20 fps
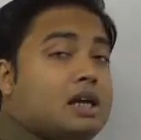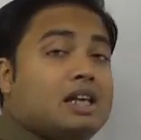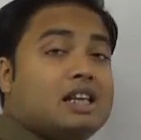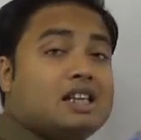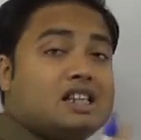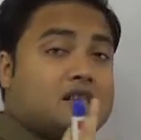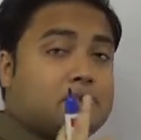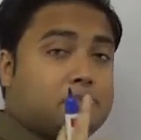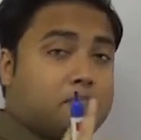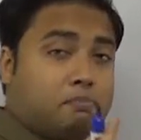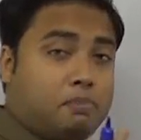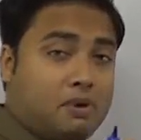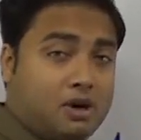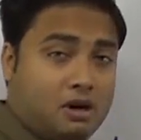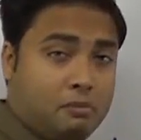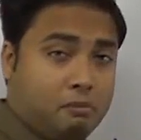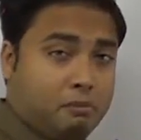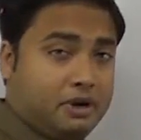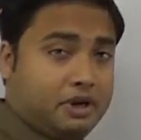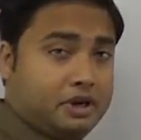is
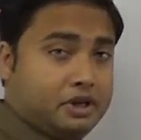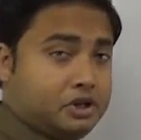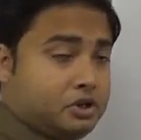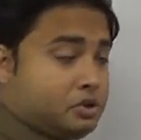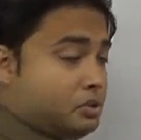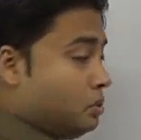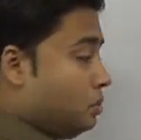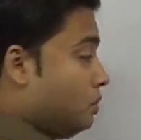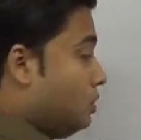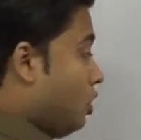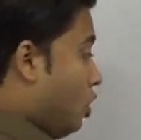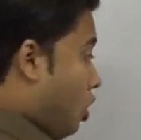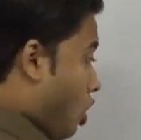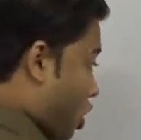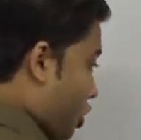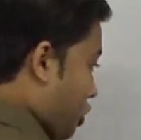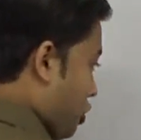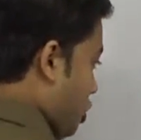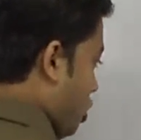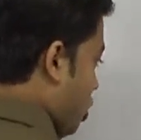perpendicular
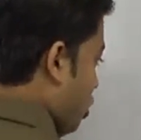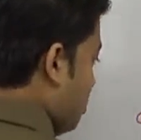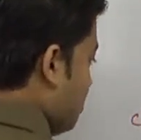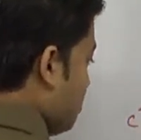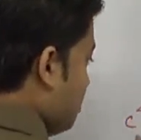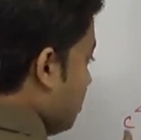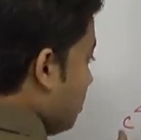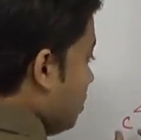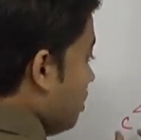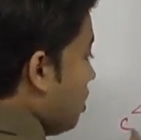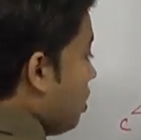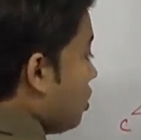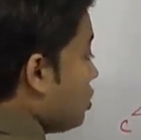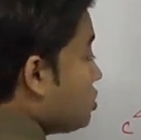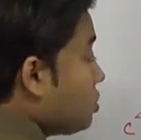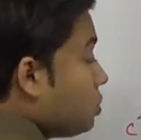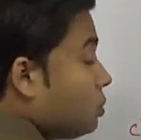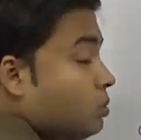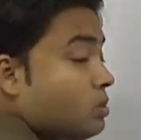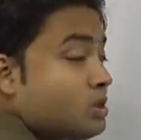or normal
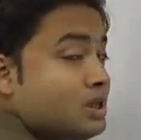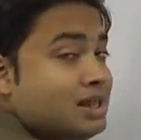to